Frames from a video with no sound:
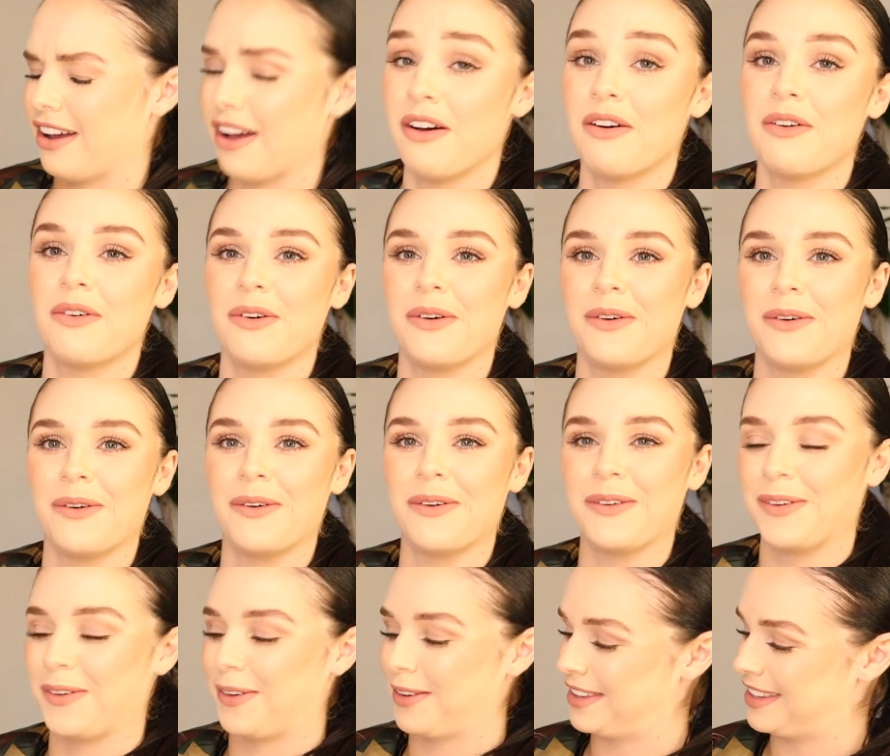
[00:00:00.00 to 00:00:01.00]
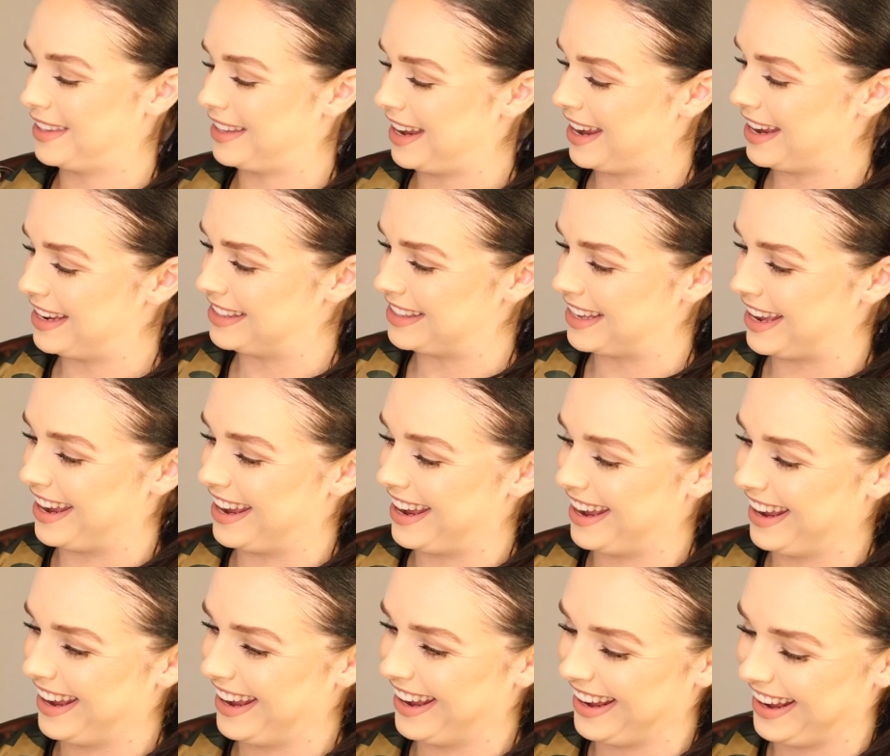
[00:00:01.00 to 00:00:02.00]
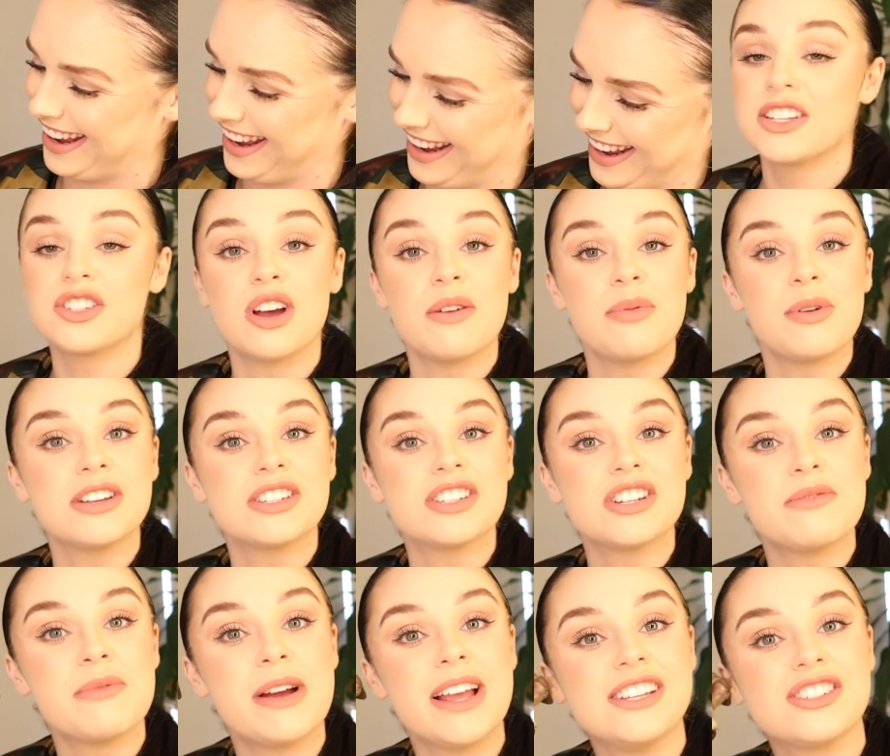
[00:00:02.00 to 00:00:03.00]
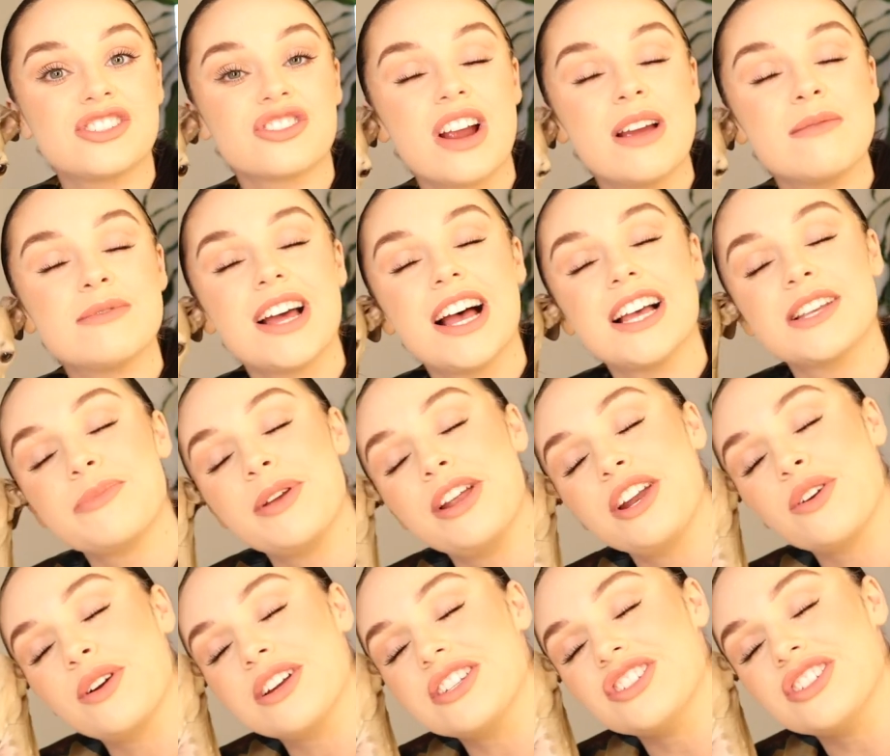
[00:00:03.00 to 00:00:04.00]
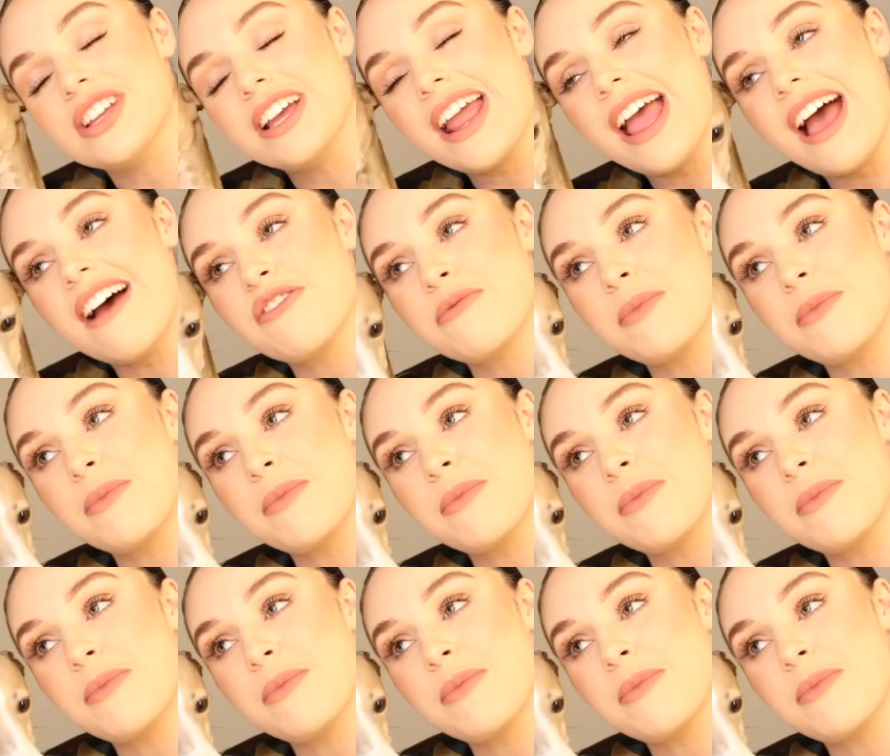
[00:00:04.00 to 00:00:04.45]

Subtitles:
Oh, sneezy. So I posted on my Instagram to ask me any questions that you have